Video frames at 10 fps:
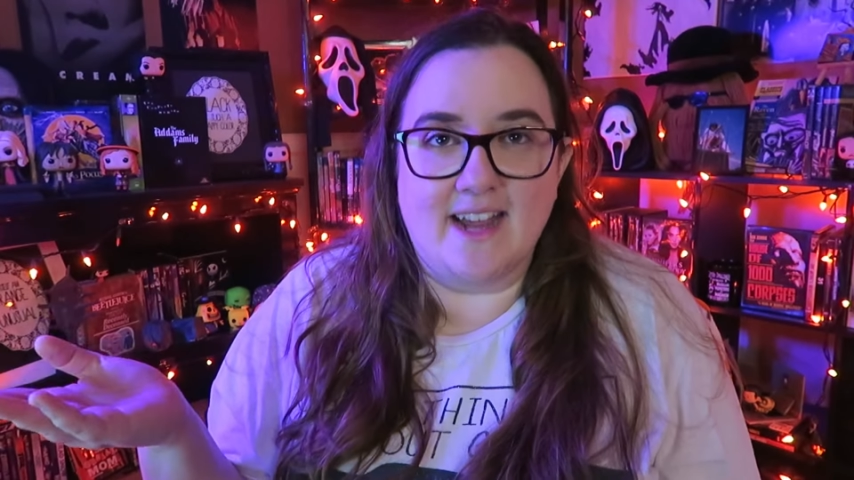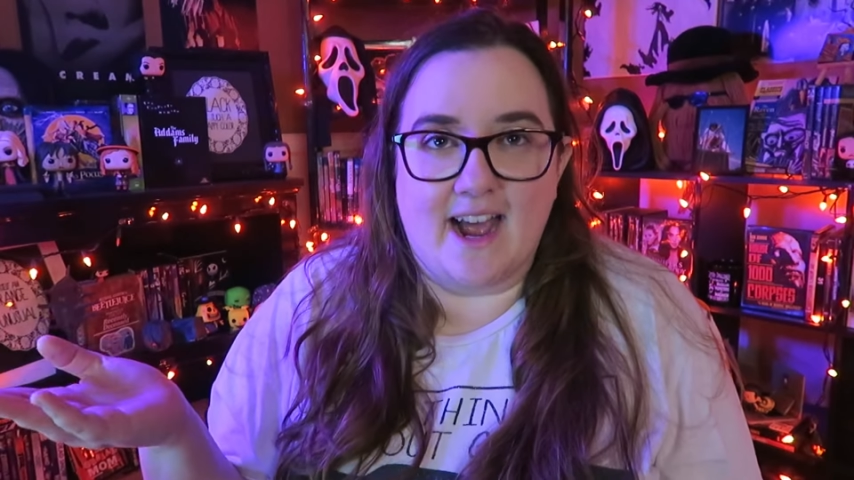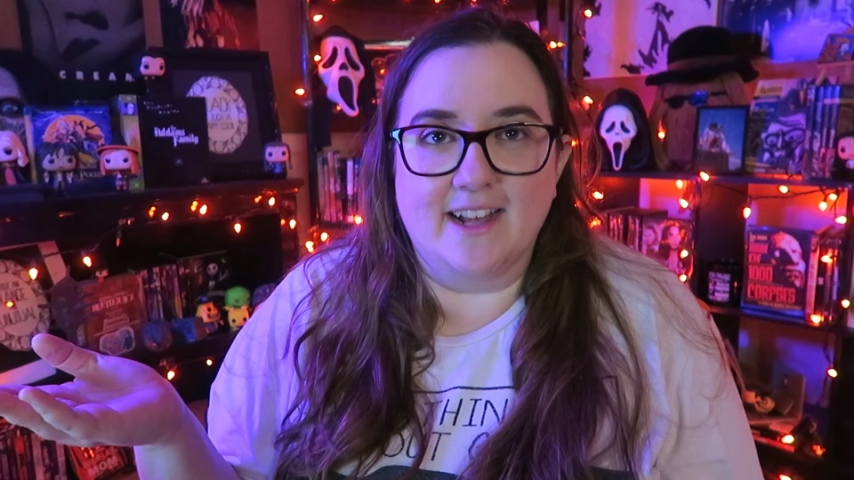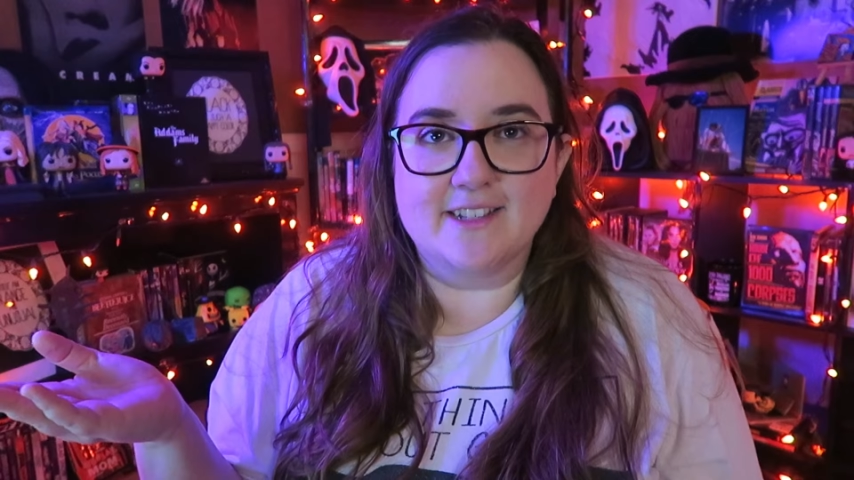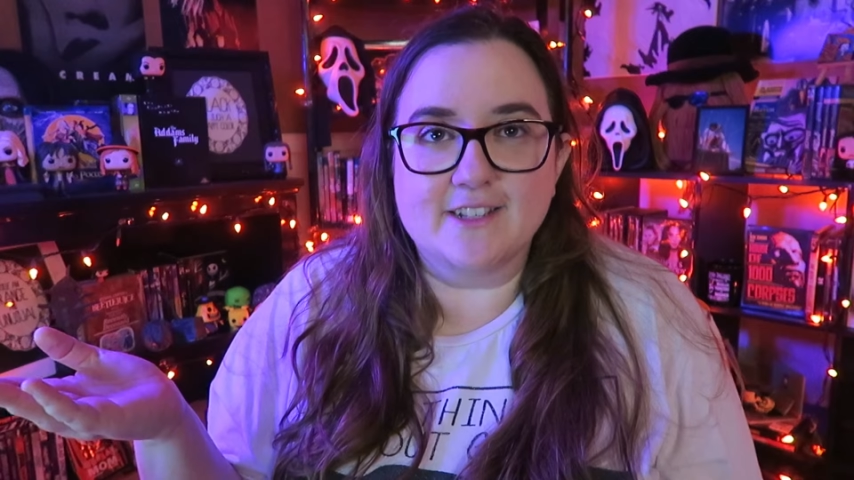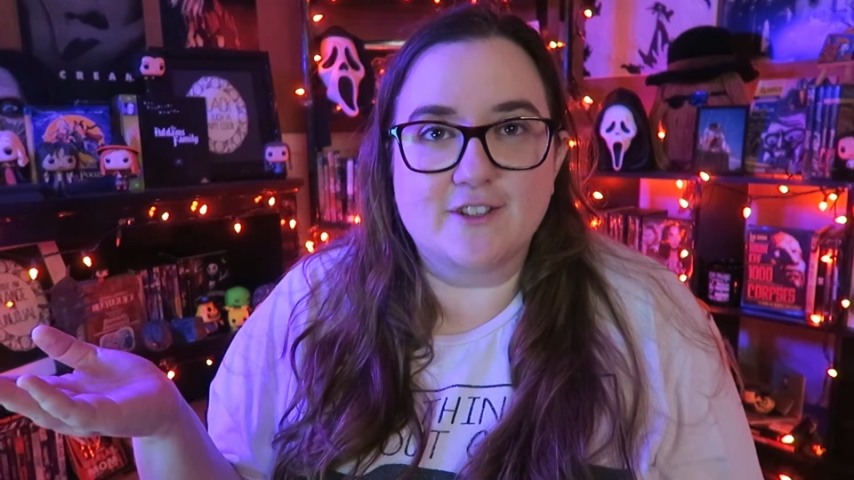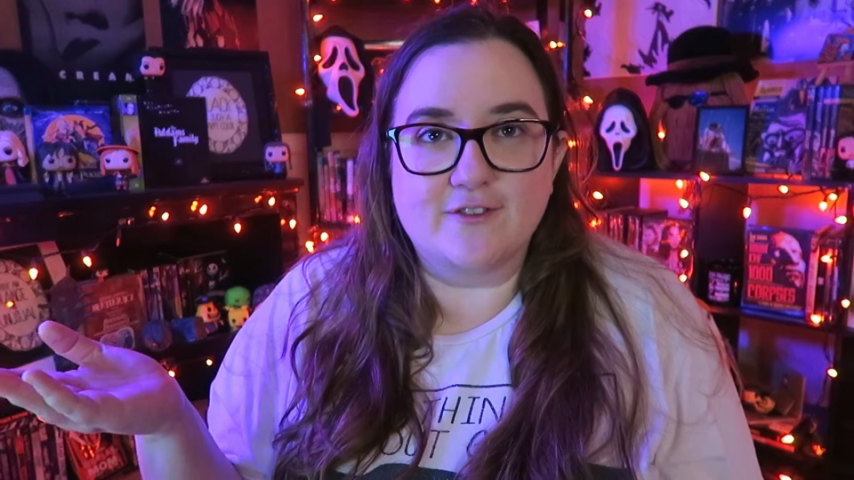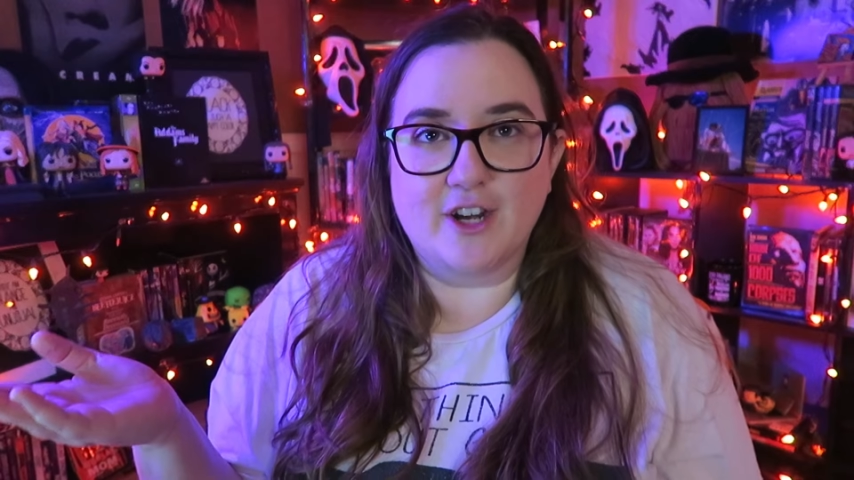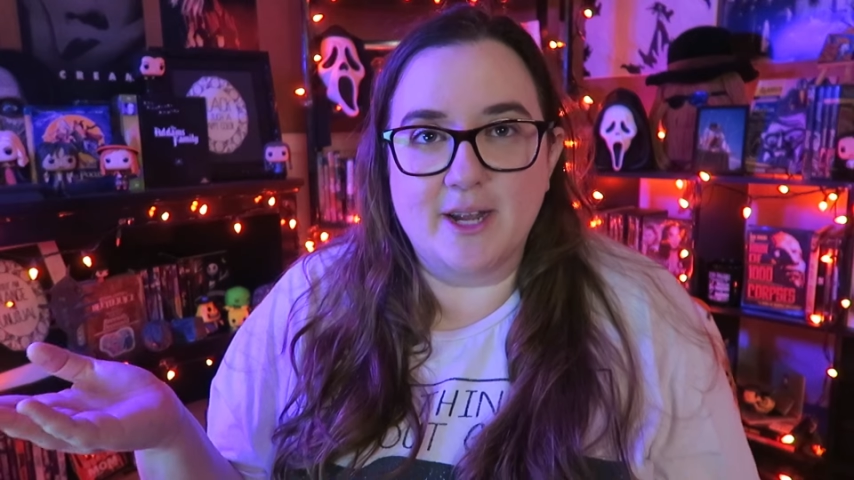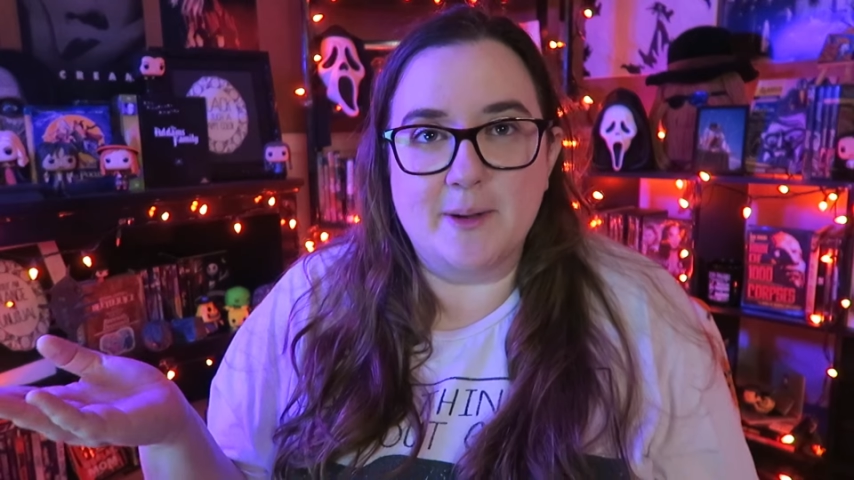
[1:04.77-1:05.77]
tasks
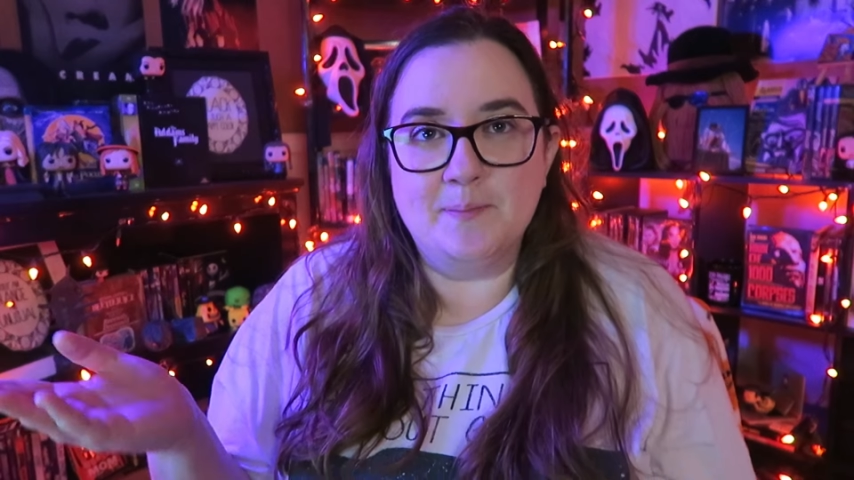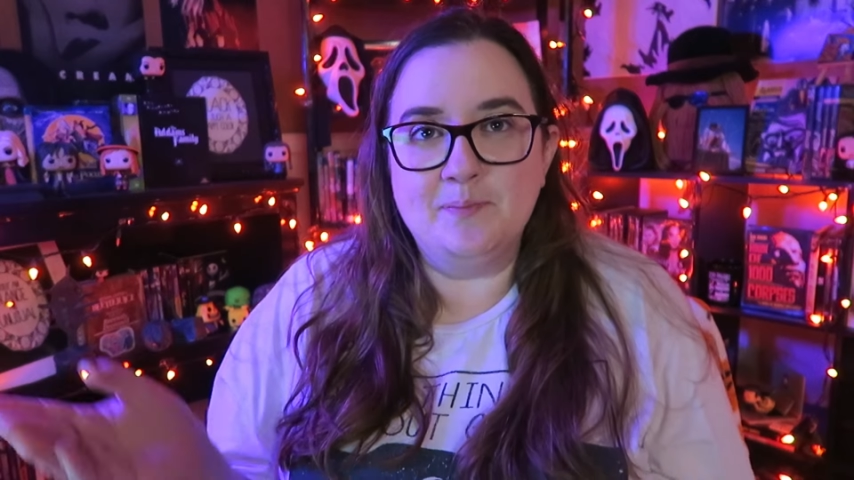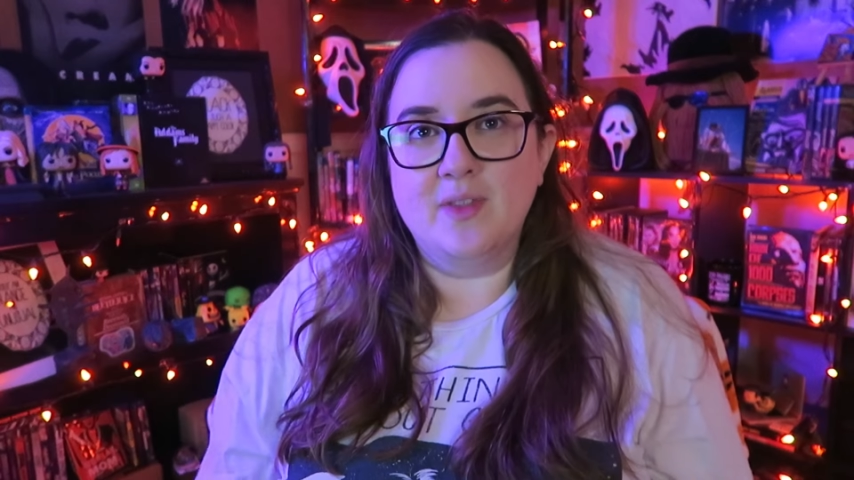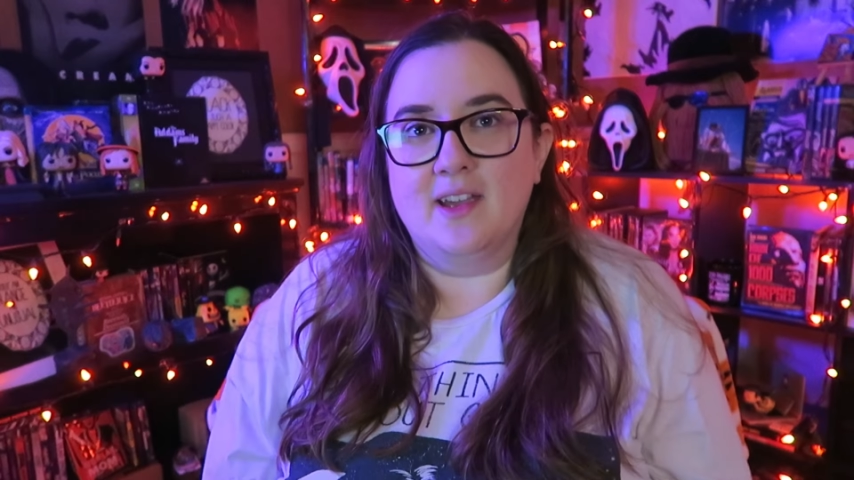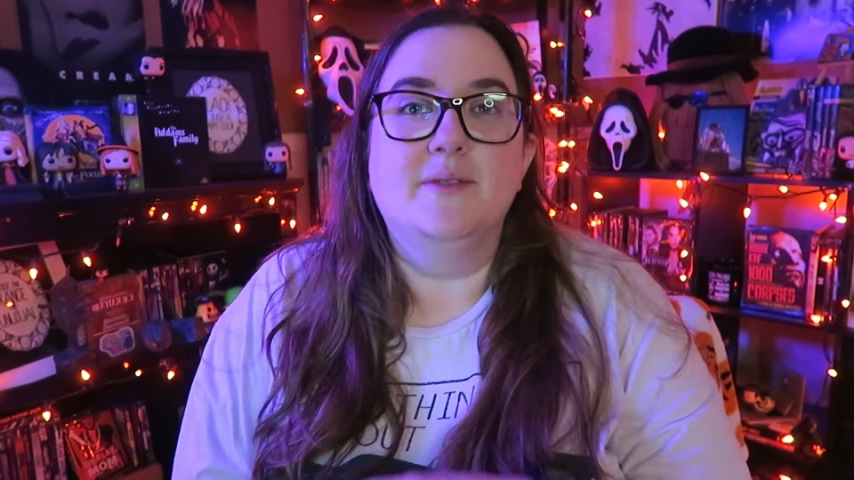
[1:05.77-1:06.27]
for him.